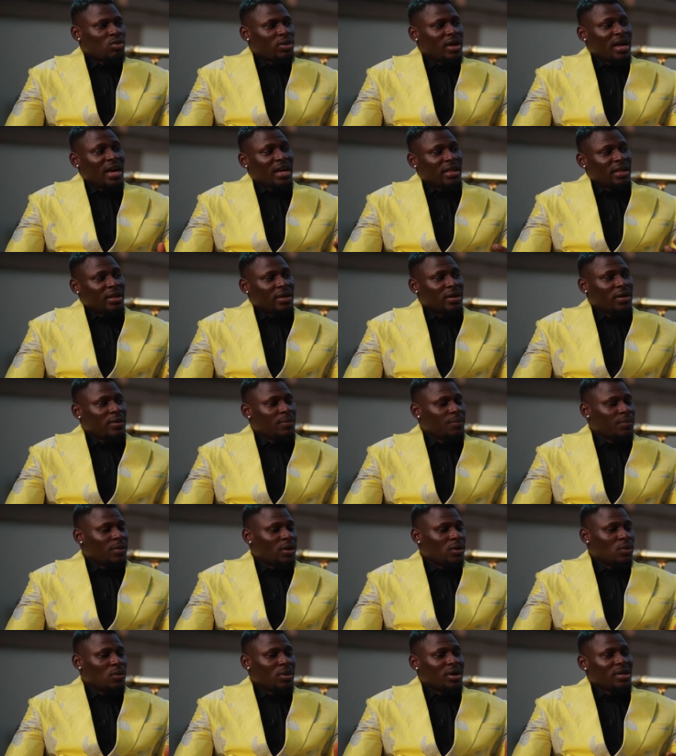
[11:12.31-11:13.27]
We had a
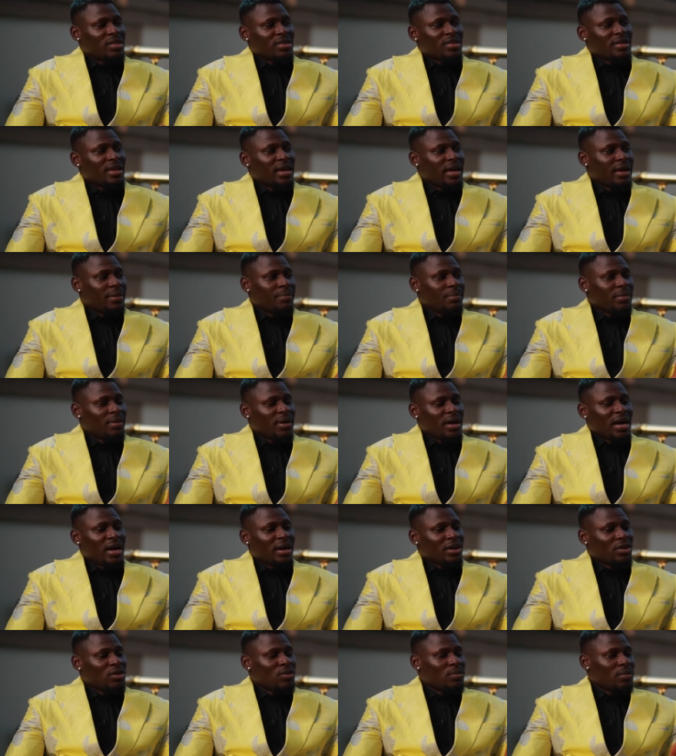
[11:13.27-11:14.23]
one-time
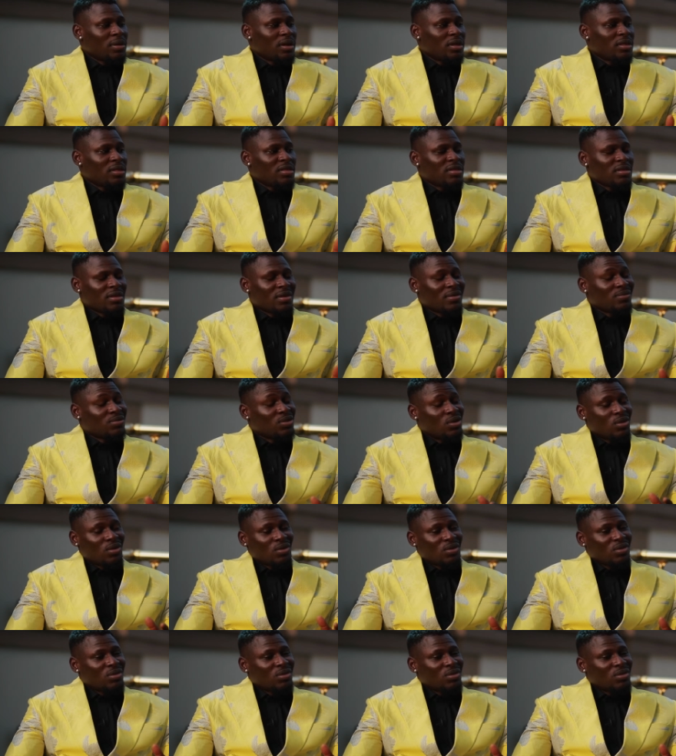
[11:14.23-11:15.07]
argument. No,